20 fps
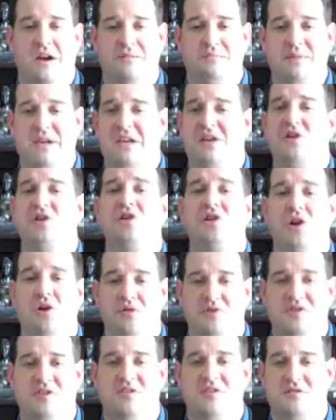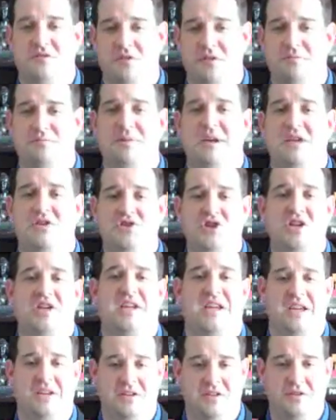being close and sort of
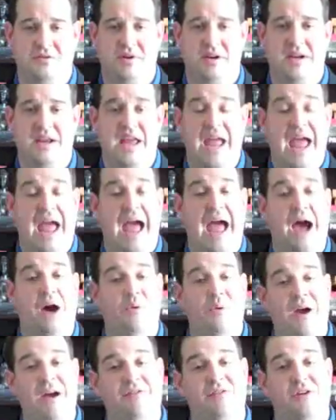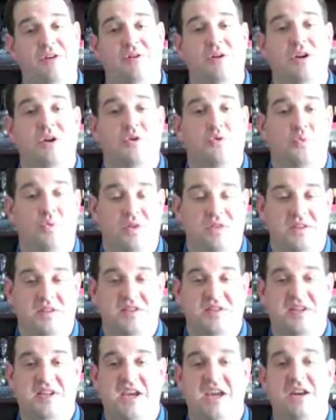pinching into it. However, when the
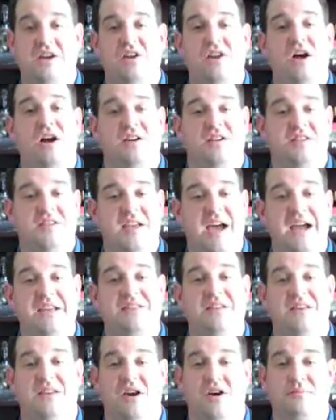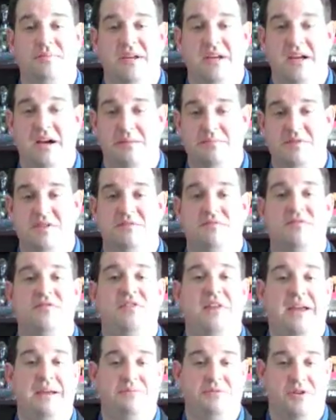skin alongside the nail becomes
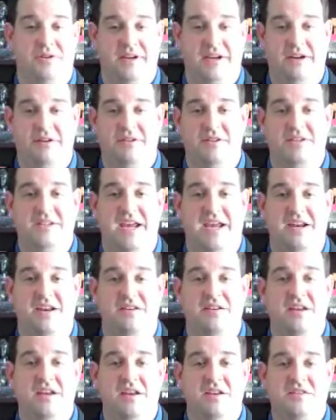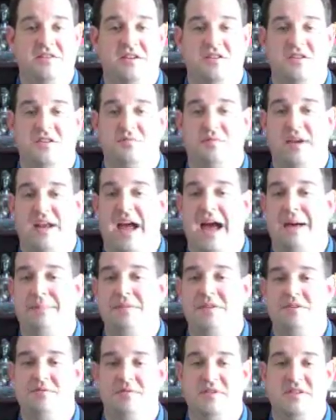inflamed or irritated, such as what
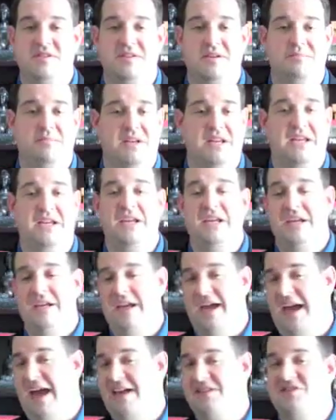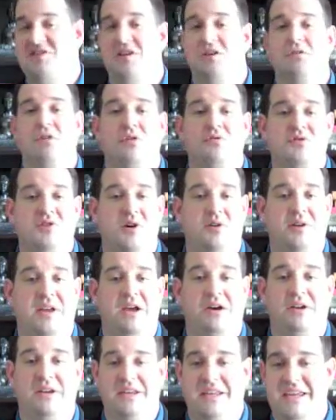happens when somebody has an ingrown
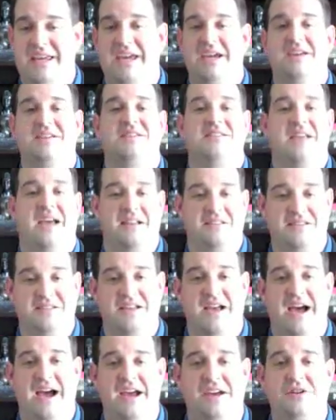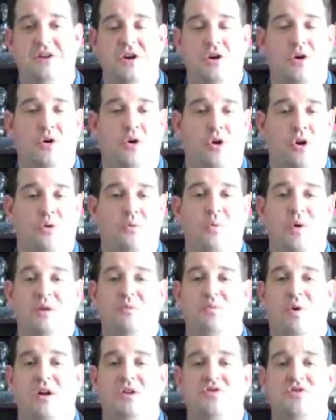toenail and kicks that side, or
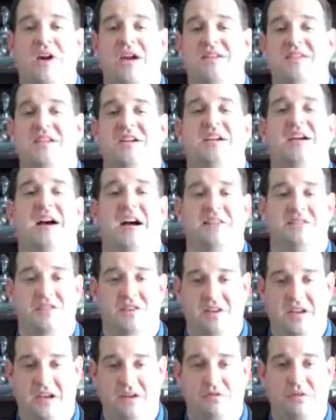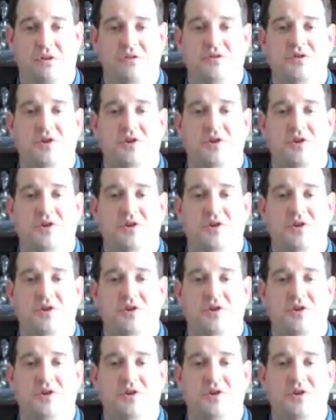when one tries to cut the ingrown